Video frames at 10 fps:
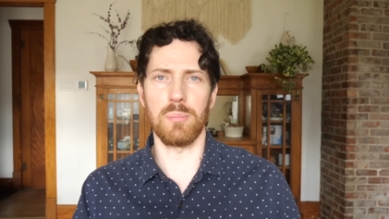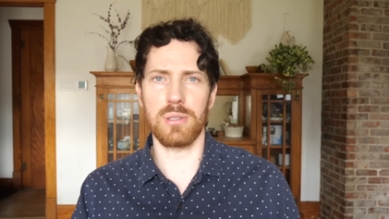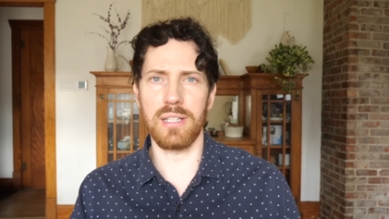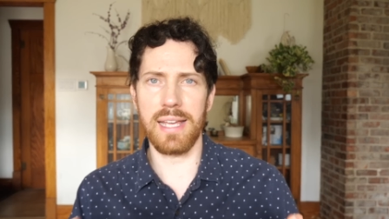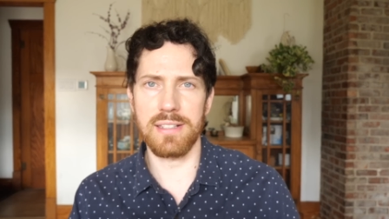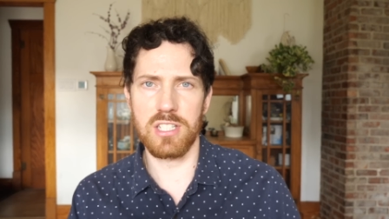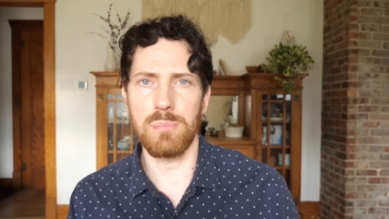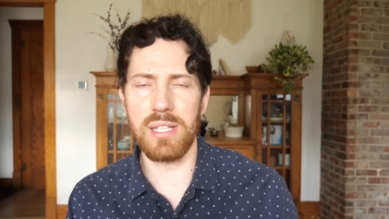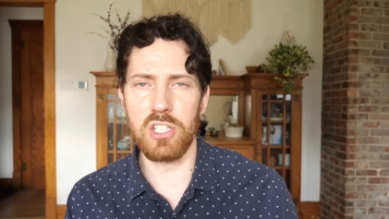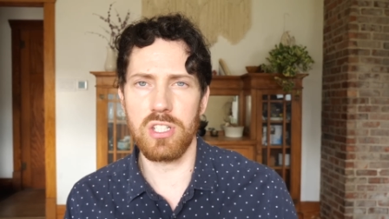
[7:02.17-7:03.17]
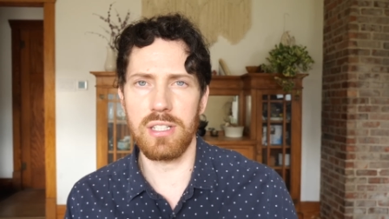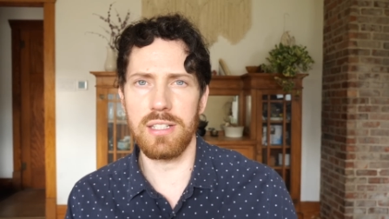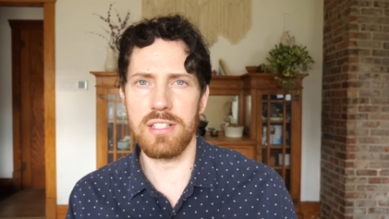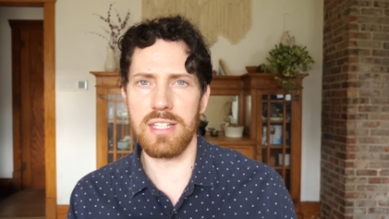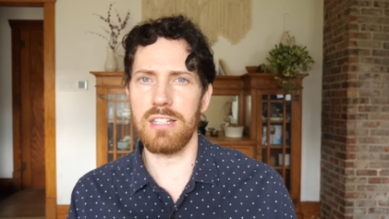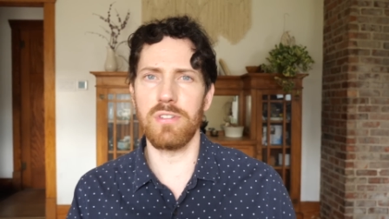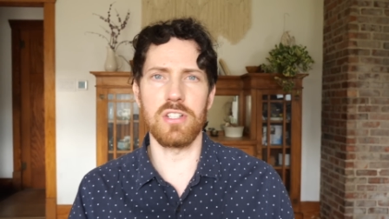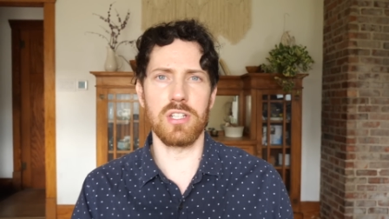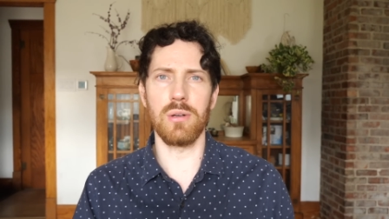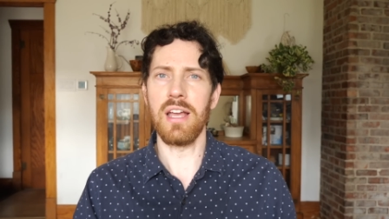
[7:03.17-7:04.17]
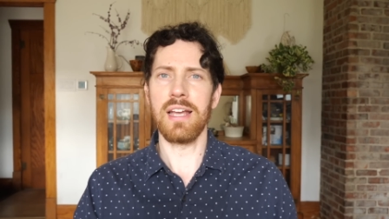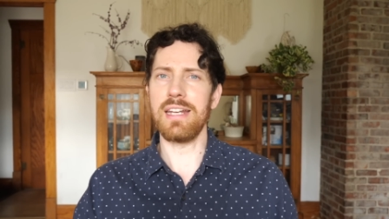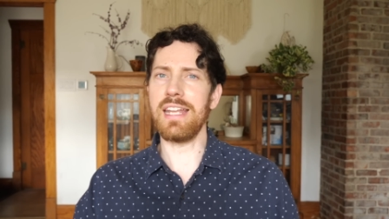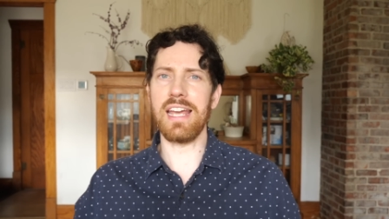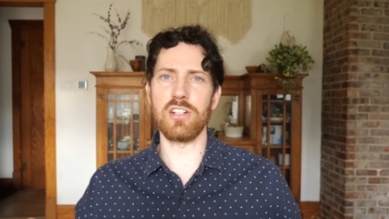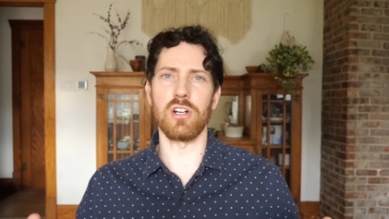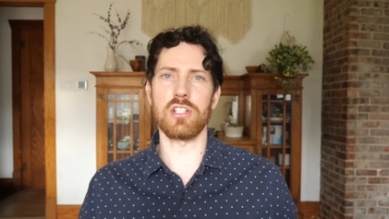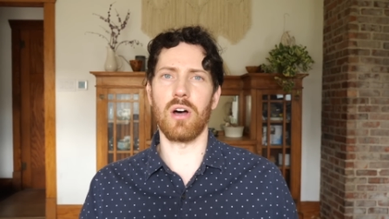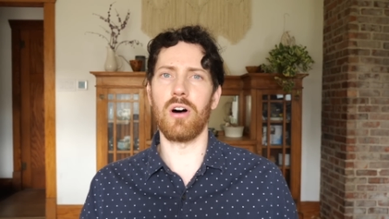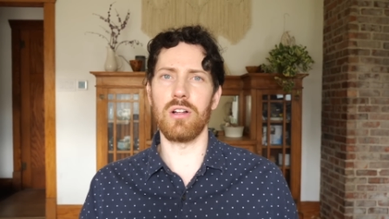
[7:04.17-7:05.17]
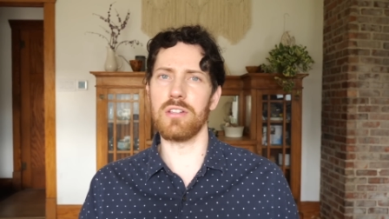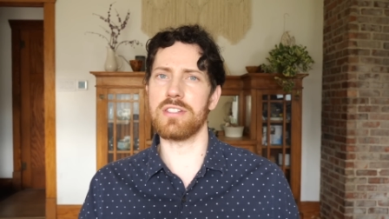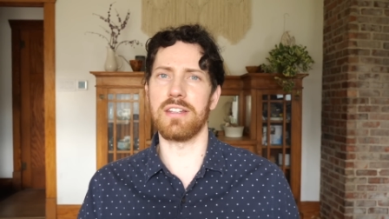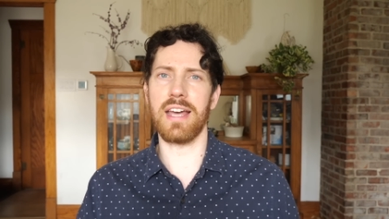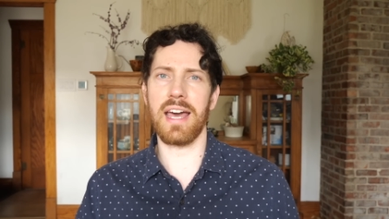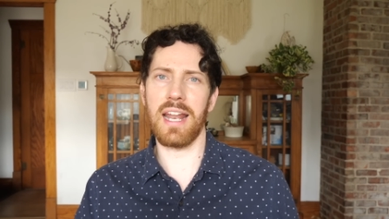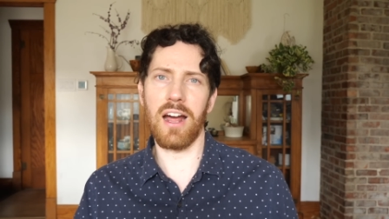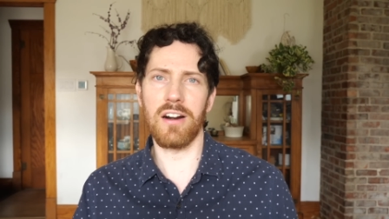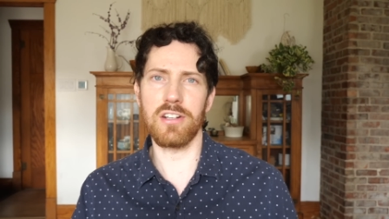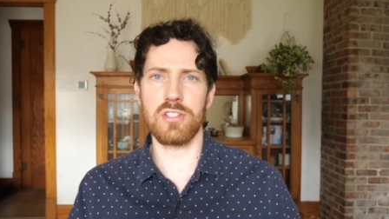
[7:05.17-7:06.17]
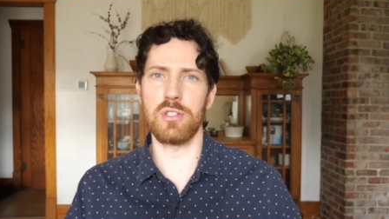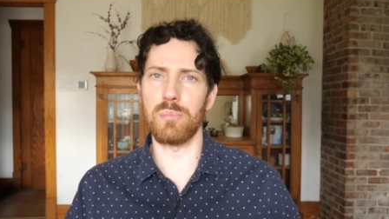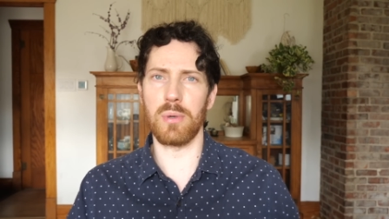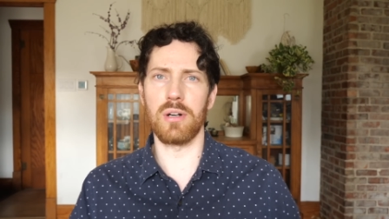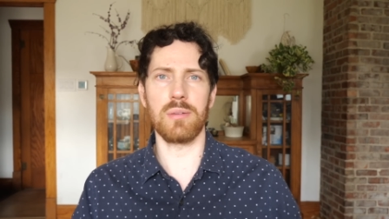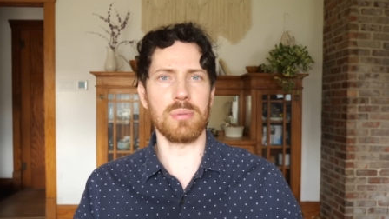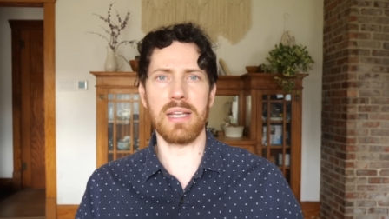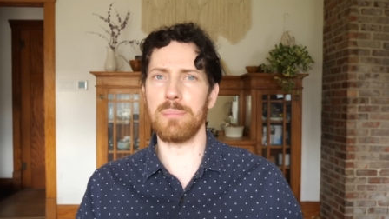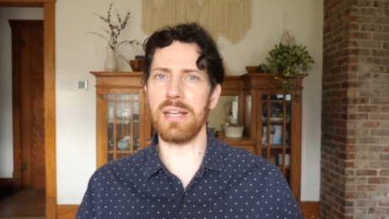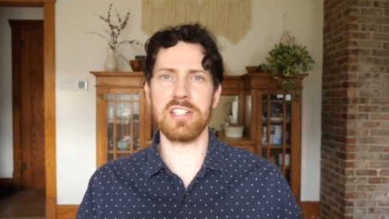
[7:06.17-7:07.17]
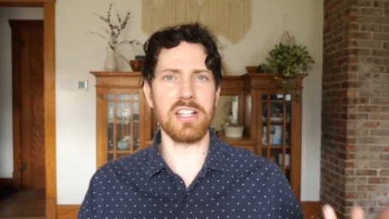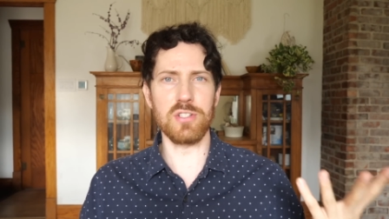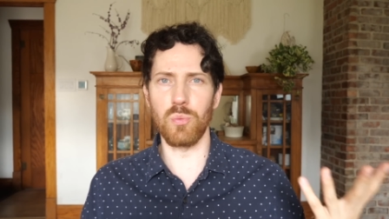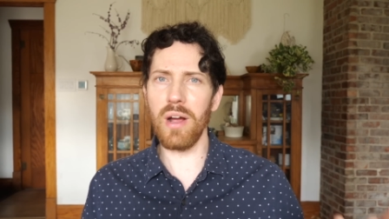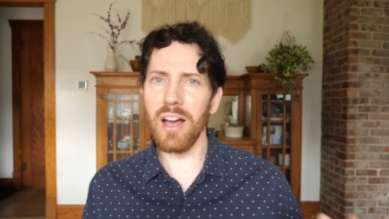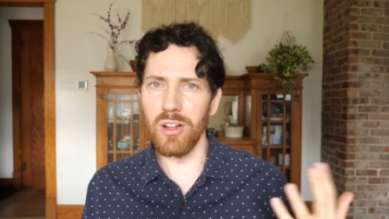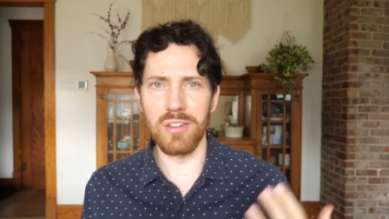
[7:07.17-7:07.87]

plant species, even to Neanderthals that are super plant-based as well.